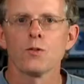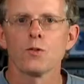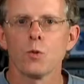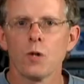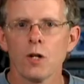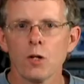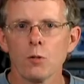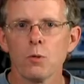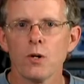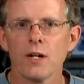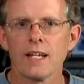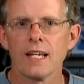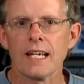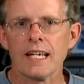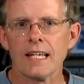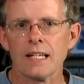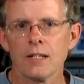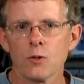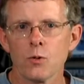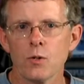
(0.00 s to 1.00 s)
Trail
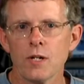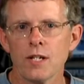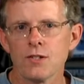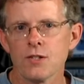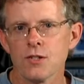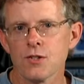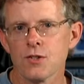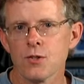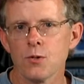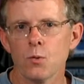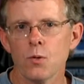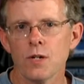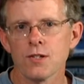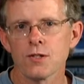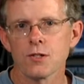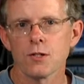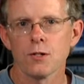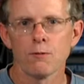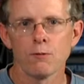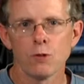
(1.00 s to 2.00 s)
braking increases the
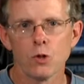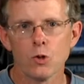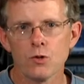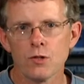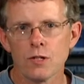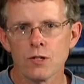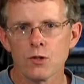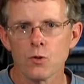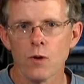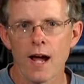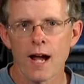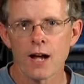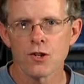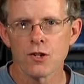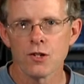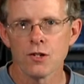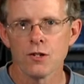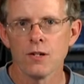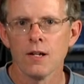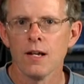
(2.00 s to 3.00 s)
risk of losing
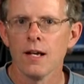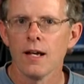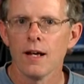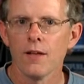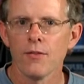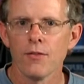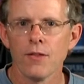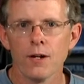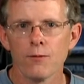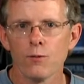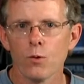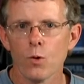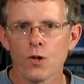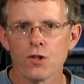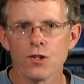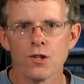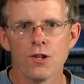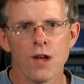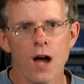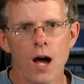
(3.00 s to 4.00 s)
traction and therefore
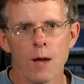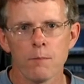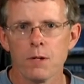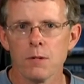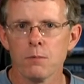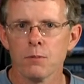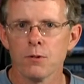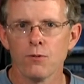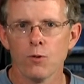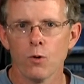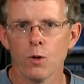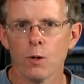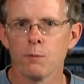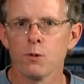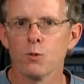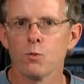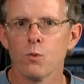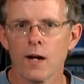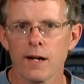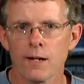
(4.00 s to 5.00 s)
should not be
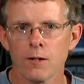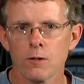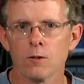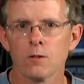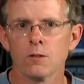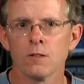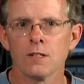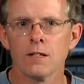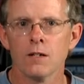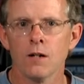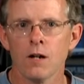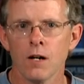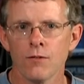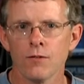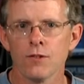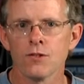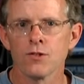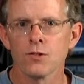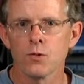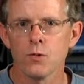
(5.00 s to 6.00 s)
performed regularly
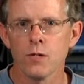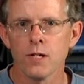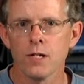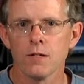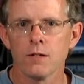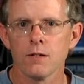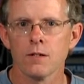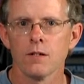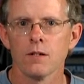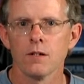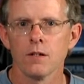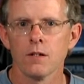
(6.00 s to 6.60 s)
on the street.